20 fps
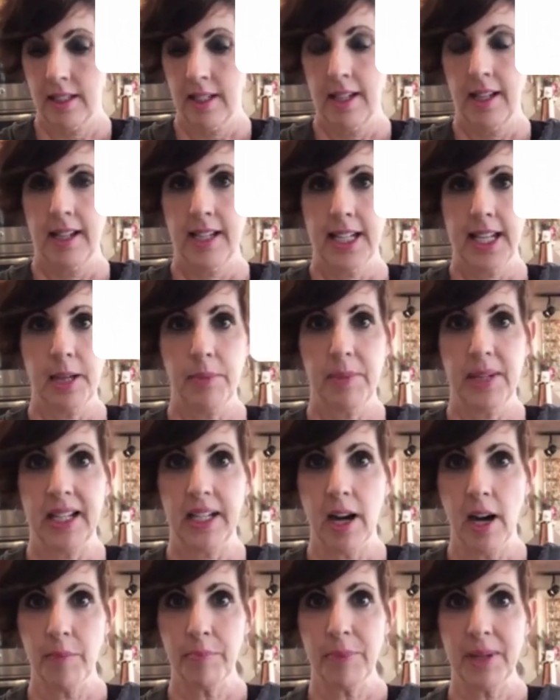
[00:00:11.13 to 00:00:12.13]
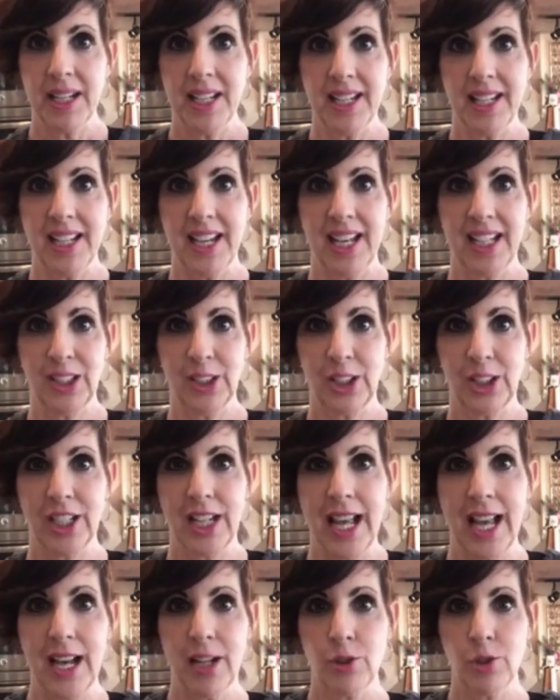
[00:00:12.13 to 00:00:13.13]
keep me company and learn
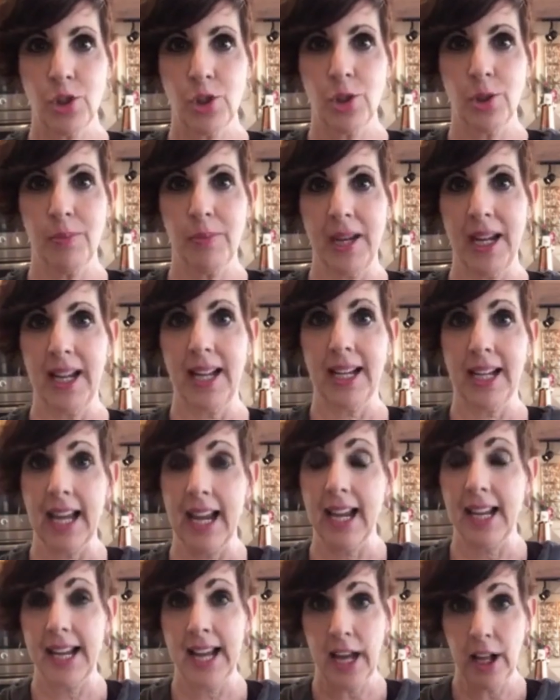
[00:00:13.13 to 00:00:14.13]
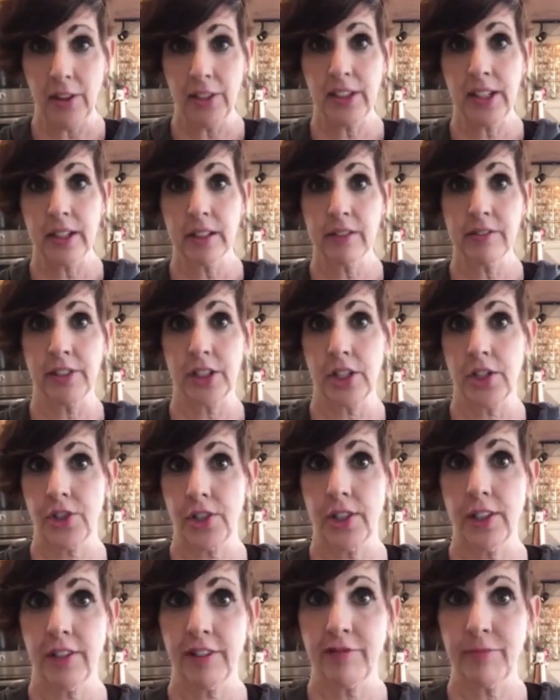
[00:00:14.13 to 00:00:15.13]
how to make a healthier version
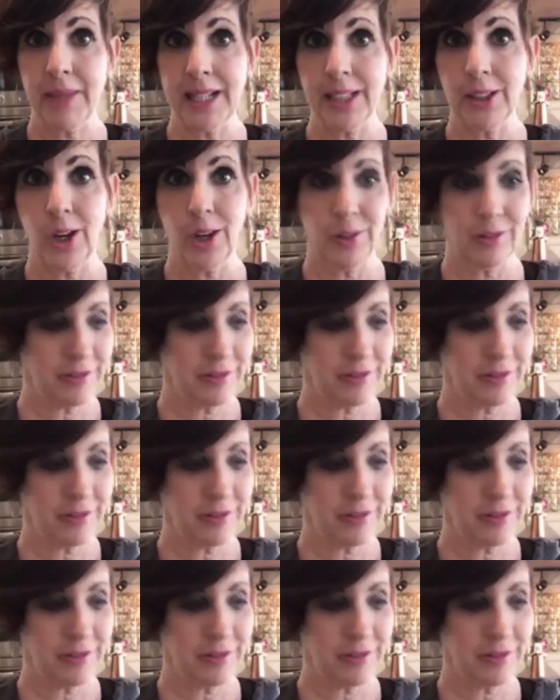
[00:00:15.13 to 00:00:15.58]
of meatloaf.